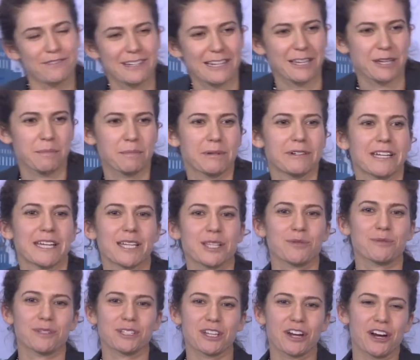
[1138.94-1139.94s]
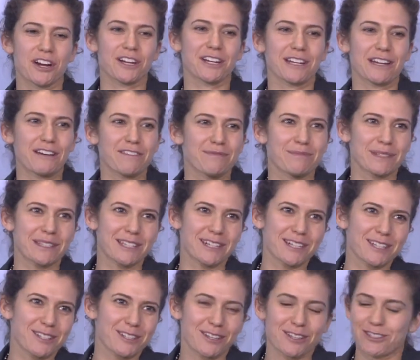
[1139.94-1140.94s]
flying planes was hard enough, but then
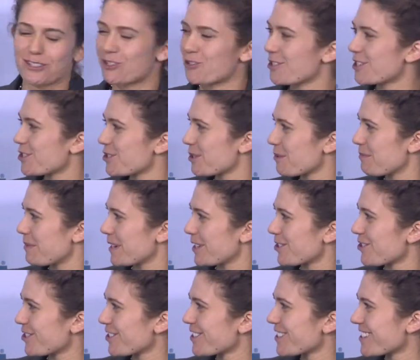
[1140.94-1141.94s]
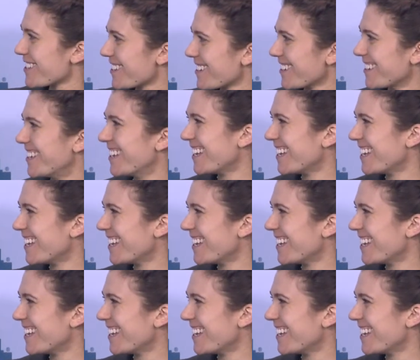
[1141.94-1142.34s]
I saw the dredging pictures, and